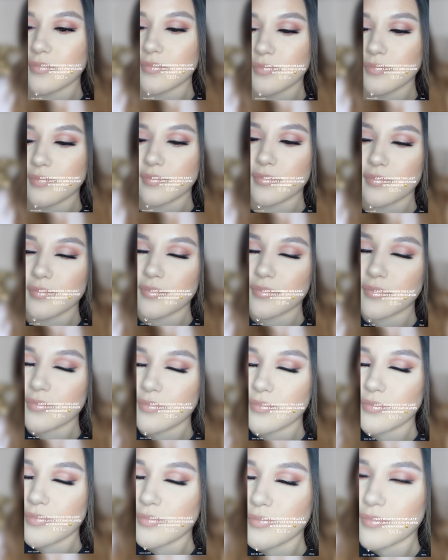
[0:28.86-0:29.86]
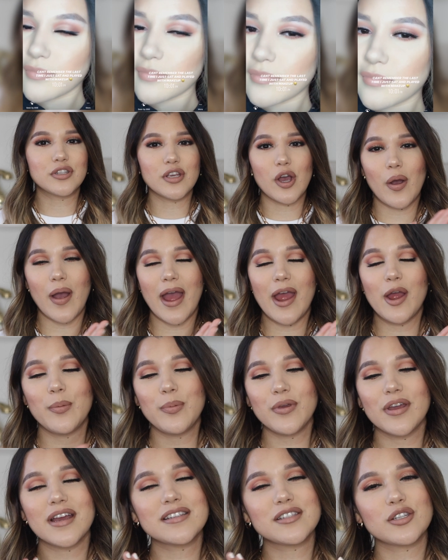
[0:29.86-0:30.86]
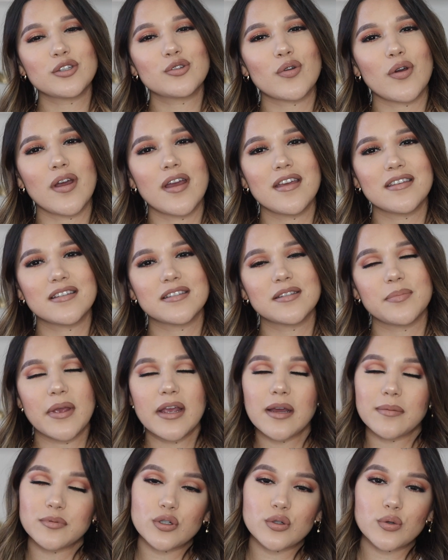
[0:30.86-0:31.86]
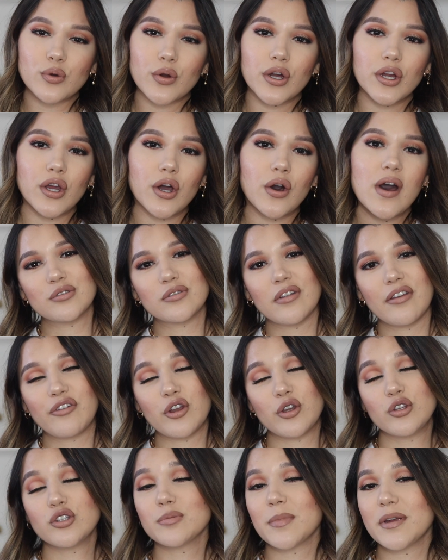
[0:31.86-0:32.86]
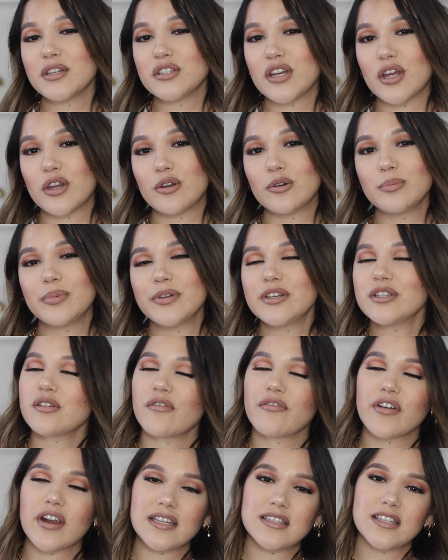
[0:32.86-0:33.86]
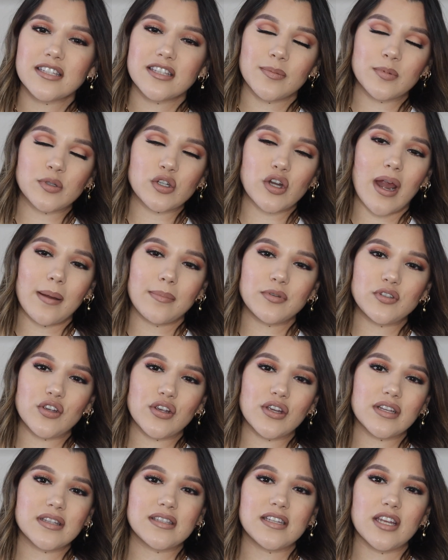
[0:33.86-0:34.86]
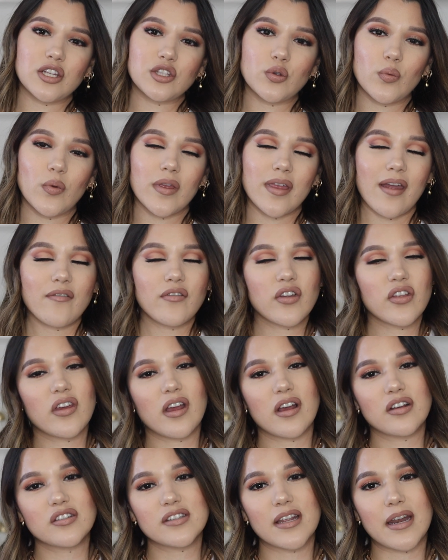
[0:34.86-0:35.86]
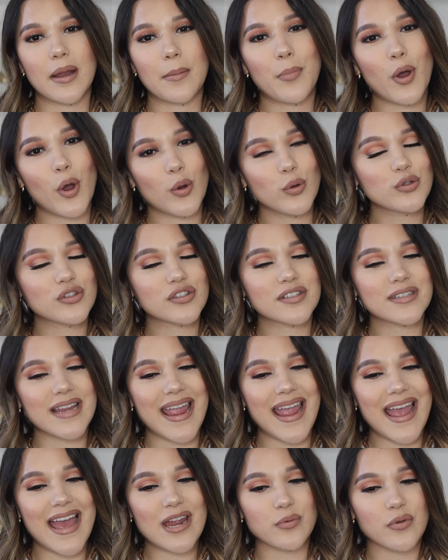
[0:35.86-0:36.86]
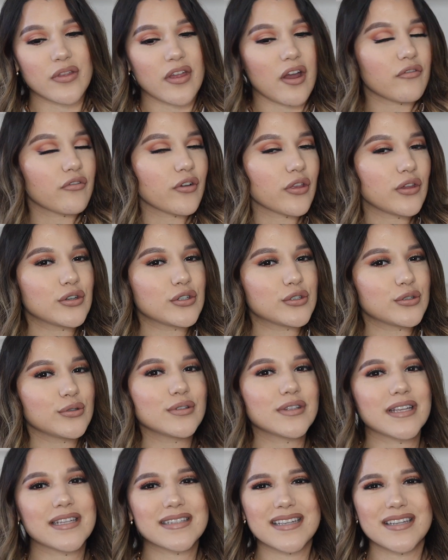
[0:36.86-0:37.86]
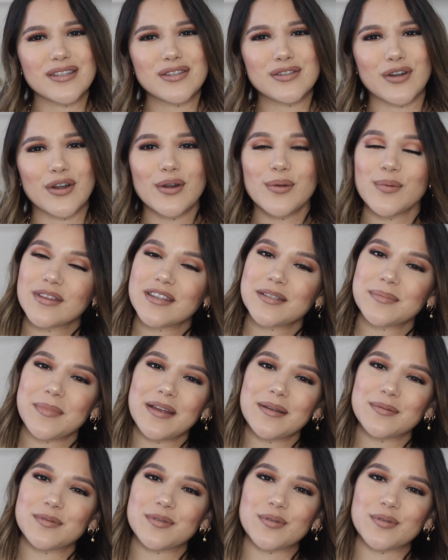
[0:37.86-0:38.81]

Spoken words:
my best to recreate it. So I hope you guys enjoy this makeup tutorial. If you're new to my channel, please don't forget to subscribe so you can stay tuned with everything else that I post, and without further ado, let's get started with this makeup